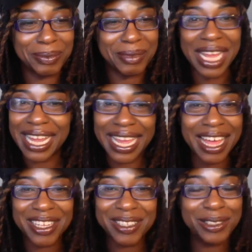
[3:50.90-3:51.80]
I like
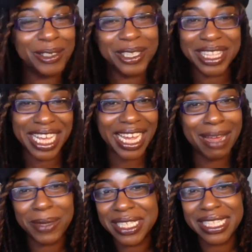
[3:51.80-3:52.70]
how you do your thing.
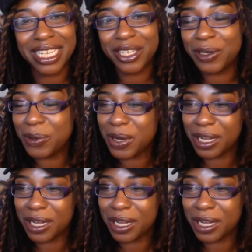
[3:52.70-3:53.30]
I've been seeing you,